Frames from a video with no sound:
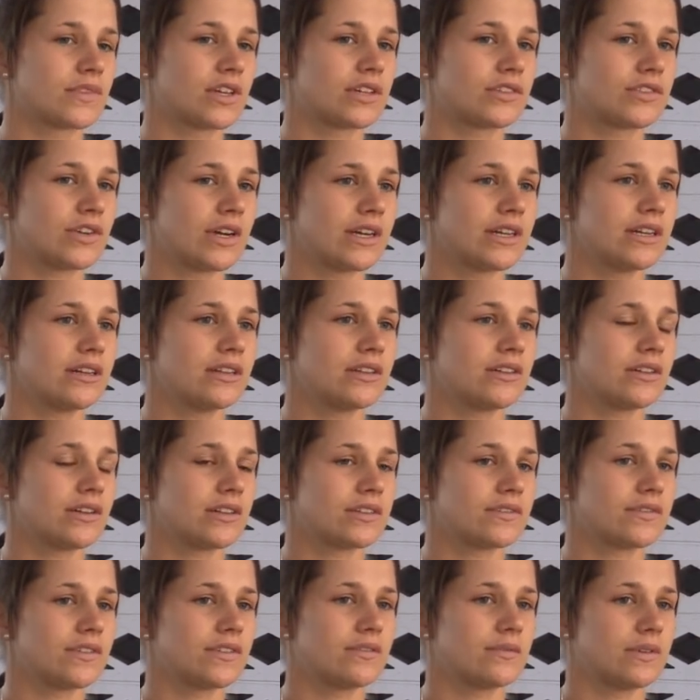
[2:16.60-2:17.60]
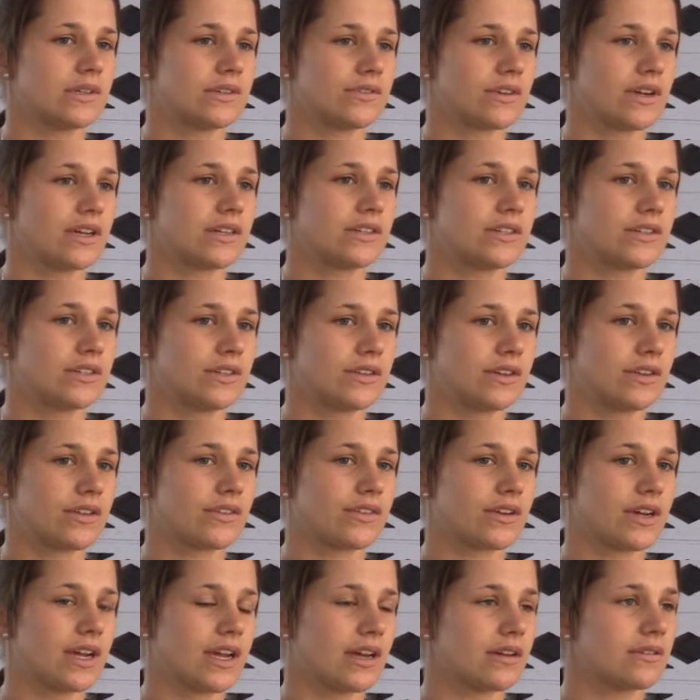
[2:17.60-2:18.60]
Training in Gosford, we train to 2 to
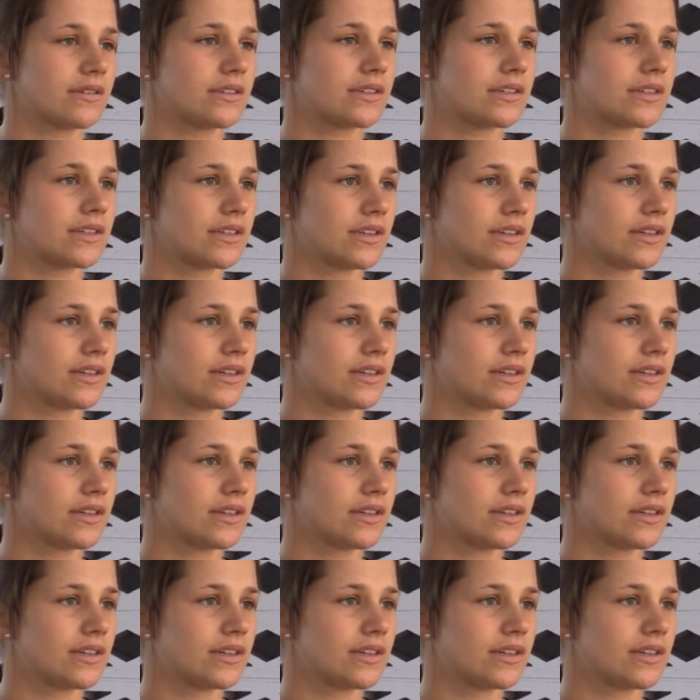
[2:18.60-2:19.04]
3 hours.